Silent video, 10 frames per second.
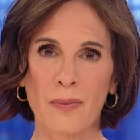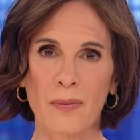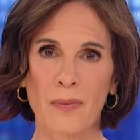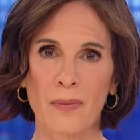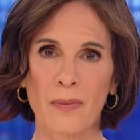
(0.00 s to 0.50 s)

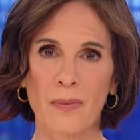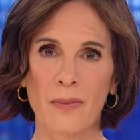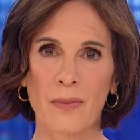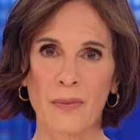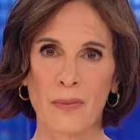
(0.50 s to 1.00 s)

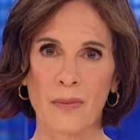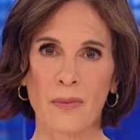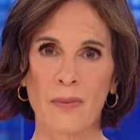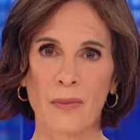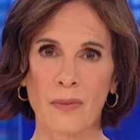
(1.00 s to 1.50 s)

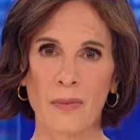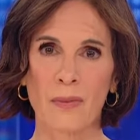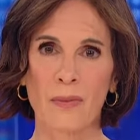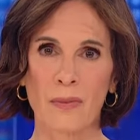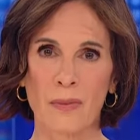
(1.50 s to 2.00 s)

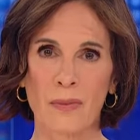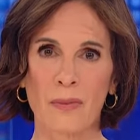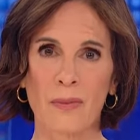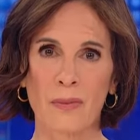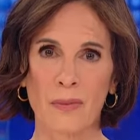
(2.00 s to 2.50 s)

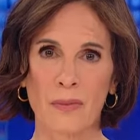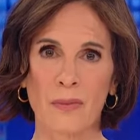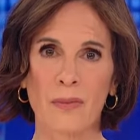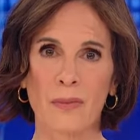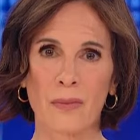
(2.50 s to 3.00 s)

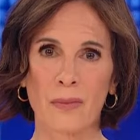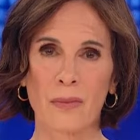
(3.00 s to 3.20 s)
The person shown says nothing.